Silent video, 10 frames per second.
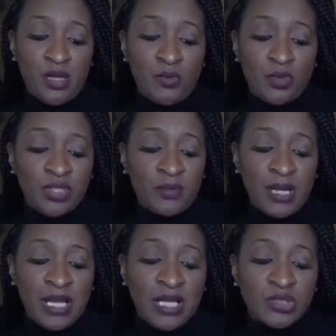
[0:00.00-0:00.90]
with your
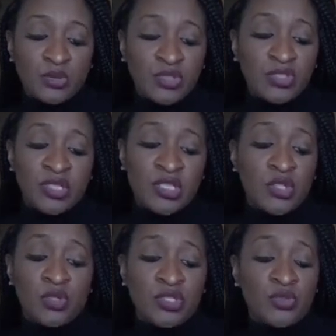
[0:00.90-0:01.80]
biological children, as
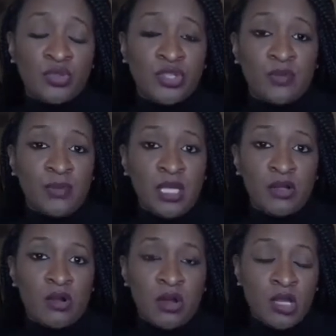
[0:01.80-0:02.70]
long as you and your mate
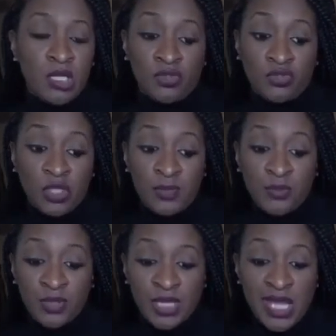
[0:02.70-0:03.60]
are in agreement
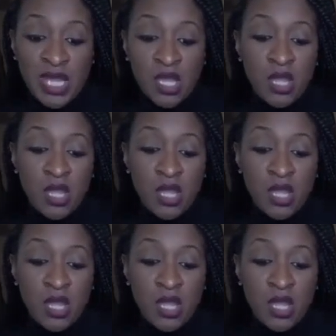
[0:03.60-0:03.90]
with that.